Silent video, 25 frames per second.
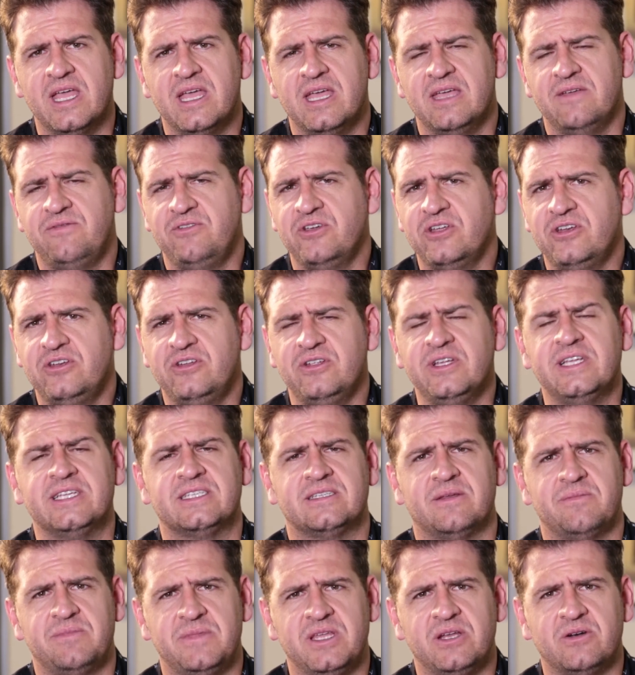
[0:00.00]
If you're doing
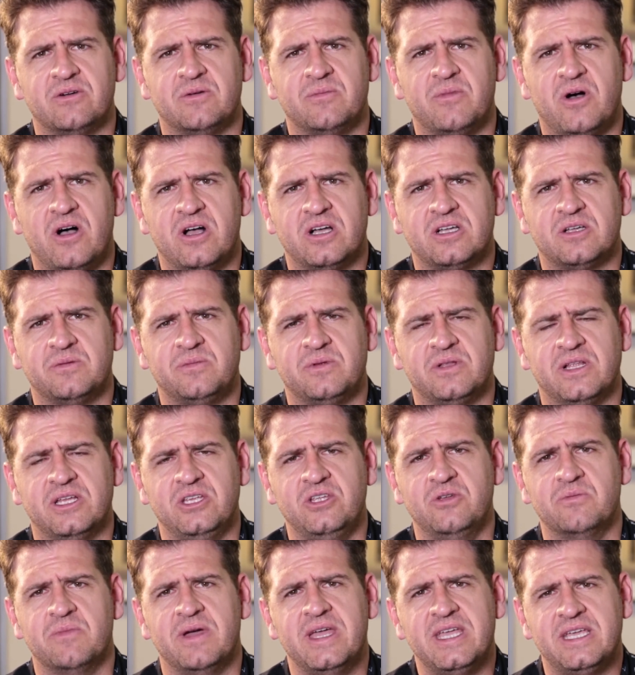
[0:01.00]
something remarkable and
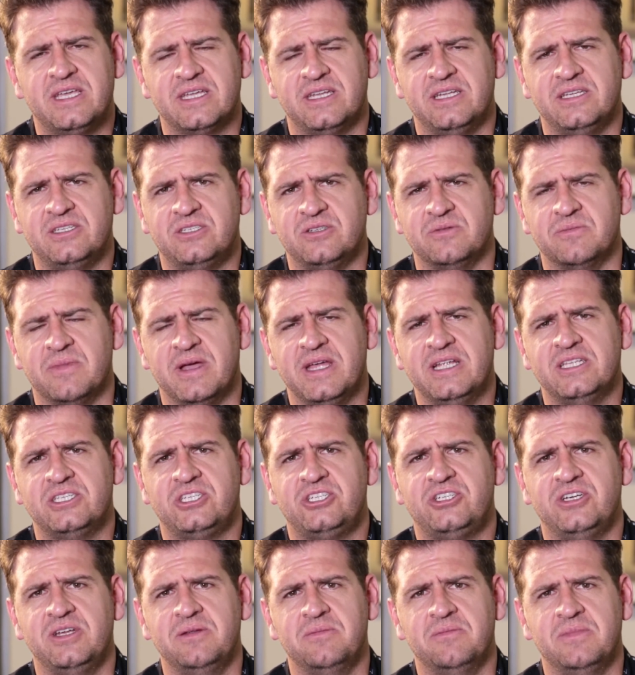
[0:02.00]
you make it into
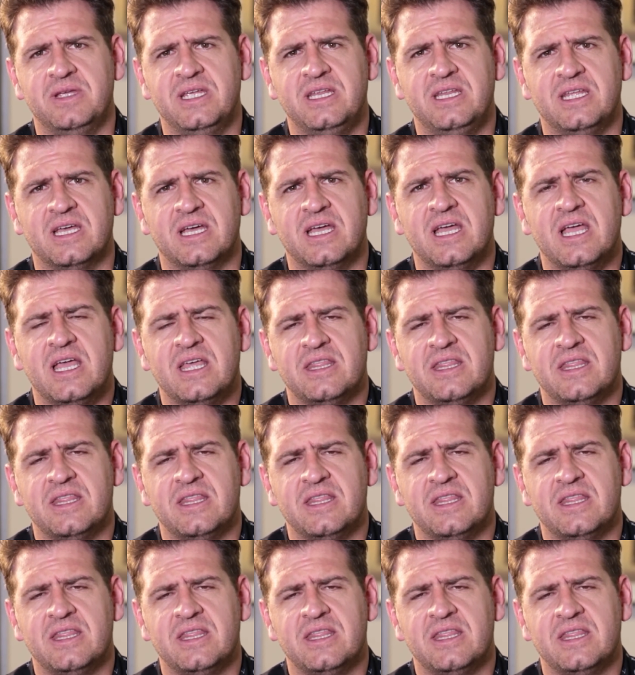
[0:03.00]
mainstream media,